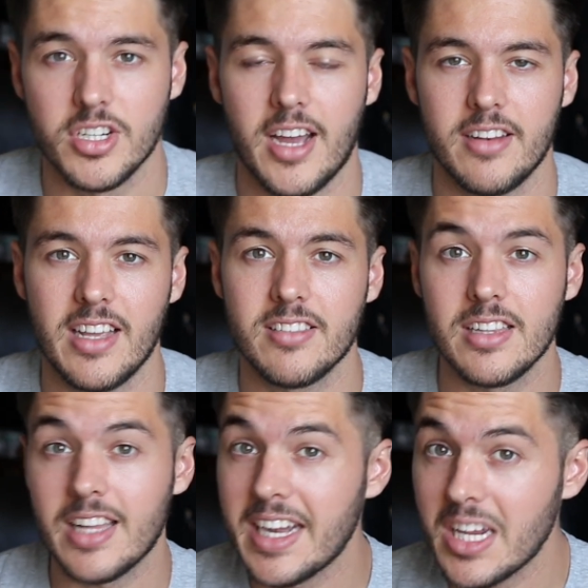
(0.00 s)
Shot. That's
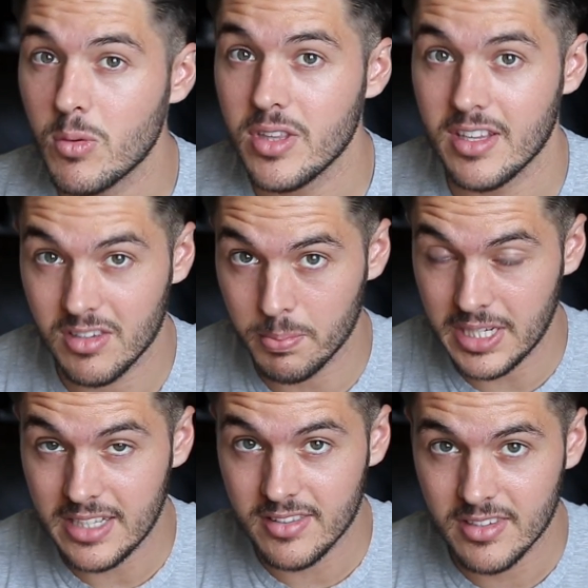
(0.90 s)
the lightning one that
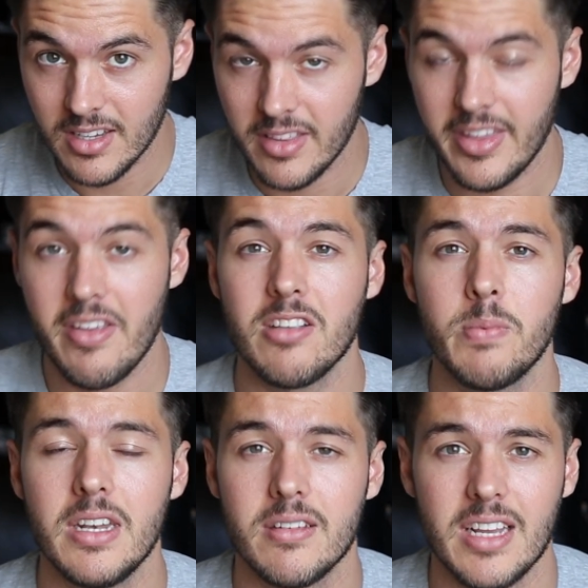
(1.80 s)
splits. Now
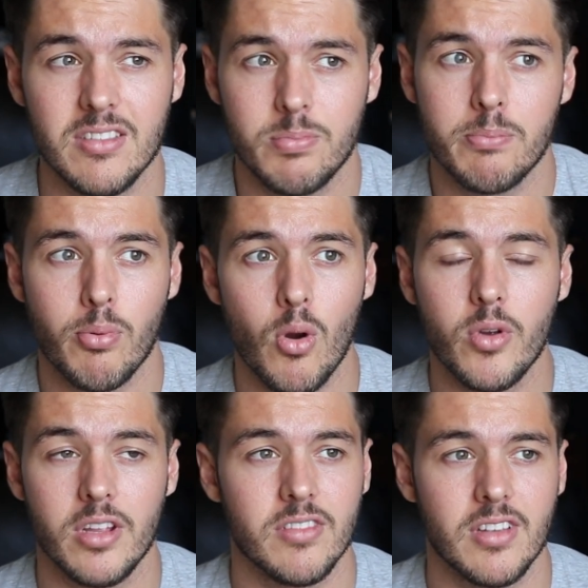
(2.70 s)
that's been
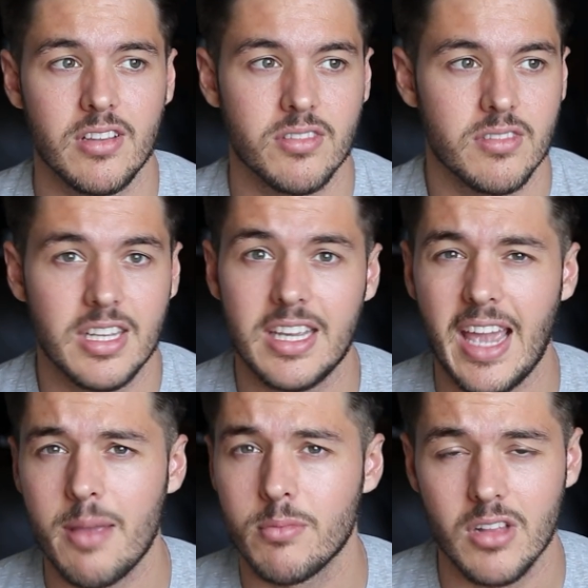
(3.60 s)
broken since the
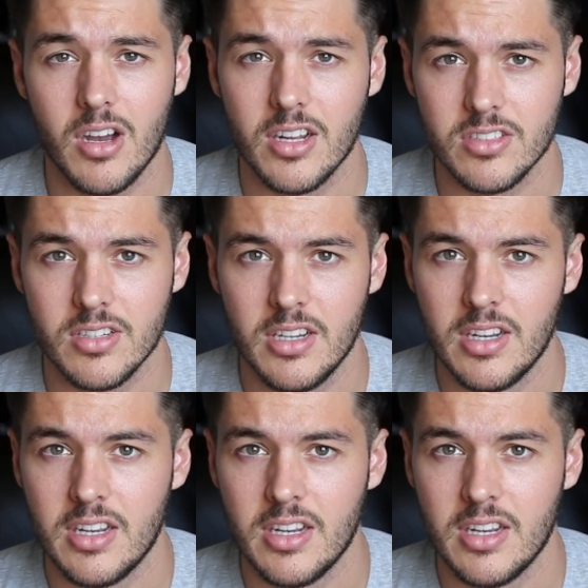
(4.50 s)
game launched.